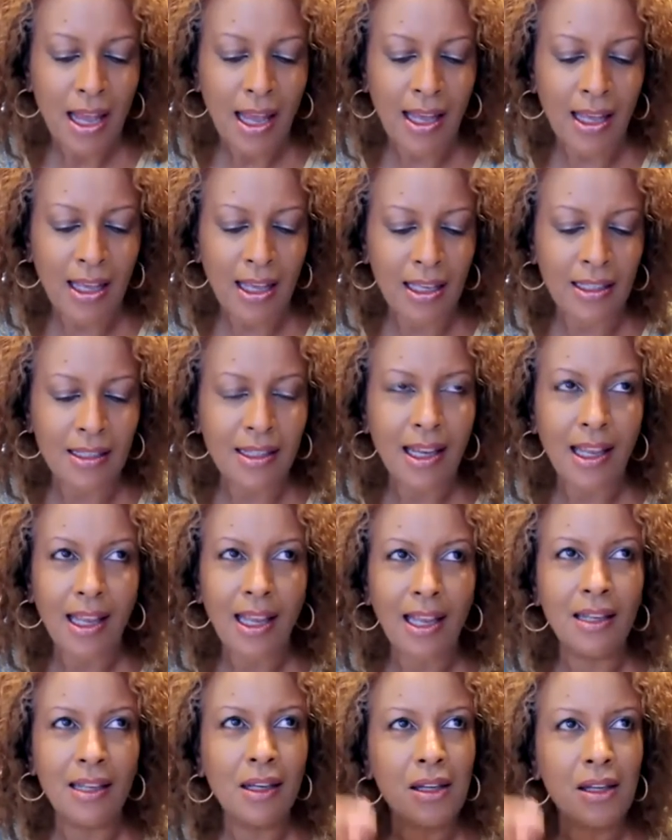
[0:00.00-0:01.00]
And
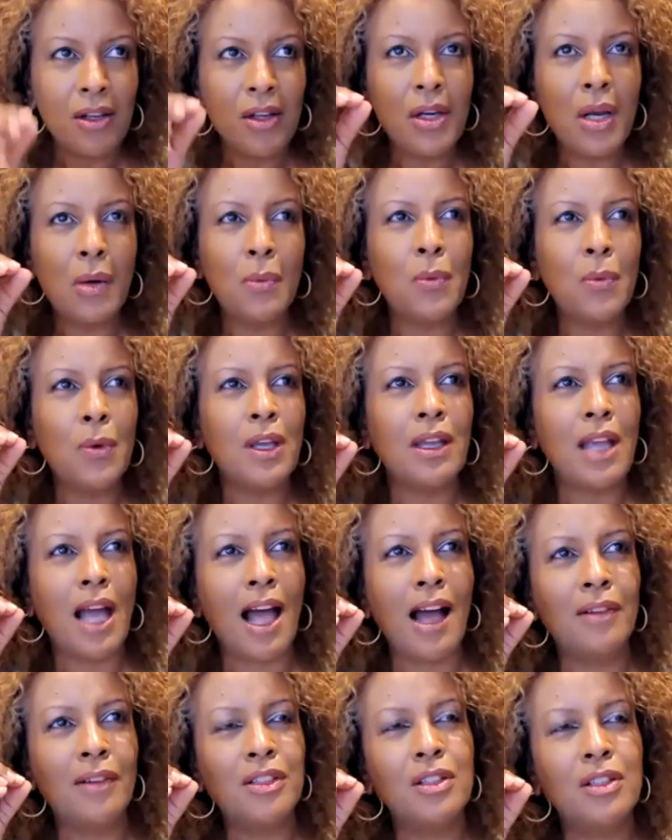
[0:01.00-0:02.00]
we
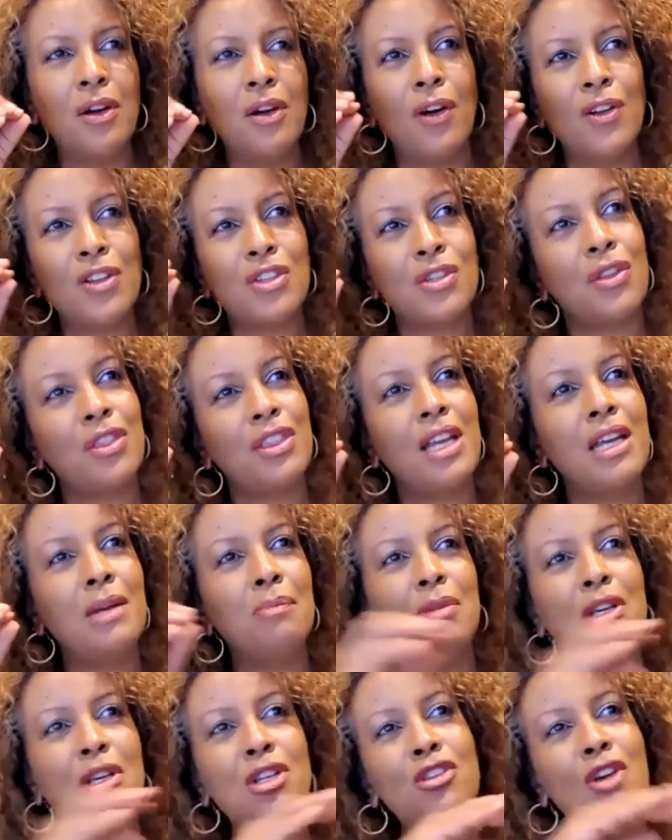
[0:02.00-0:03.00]
have to also
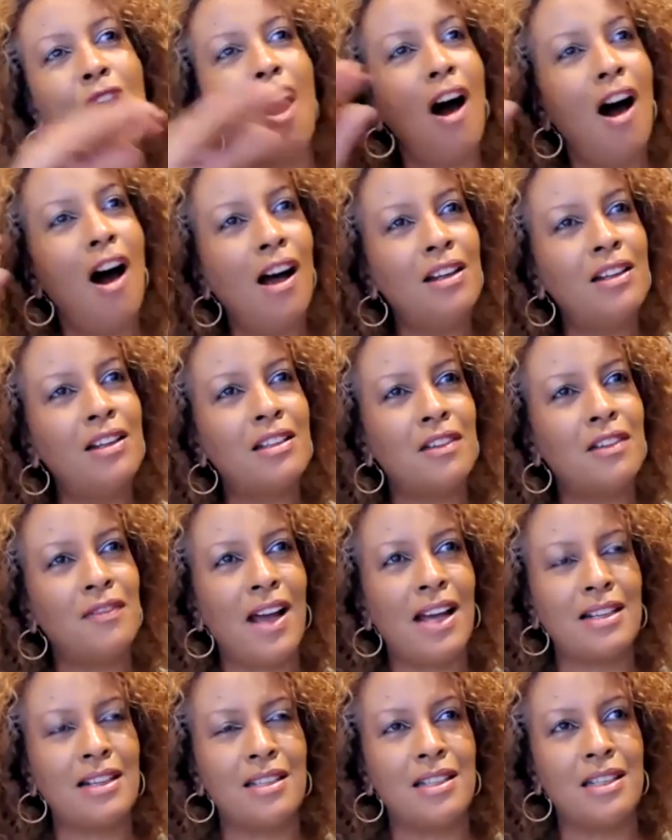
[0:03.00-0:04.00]
think beyond the
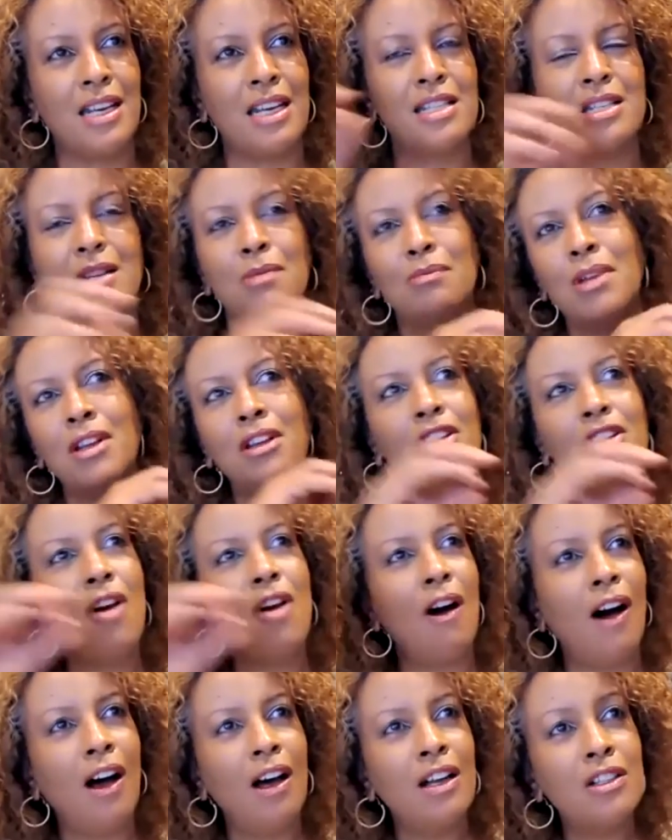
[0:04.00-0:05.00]
vaccination,
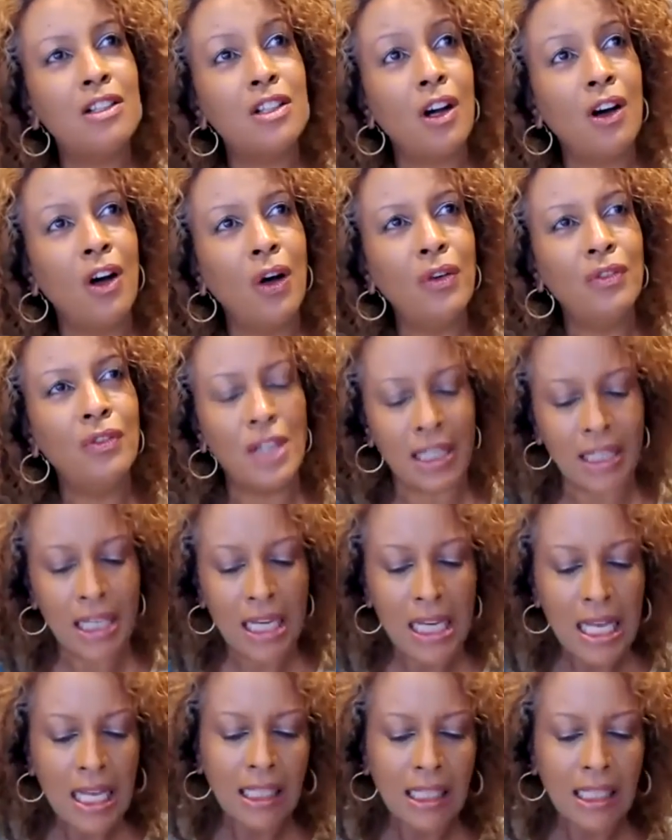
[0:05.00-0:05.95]
beyond COVID,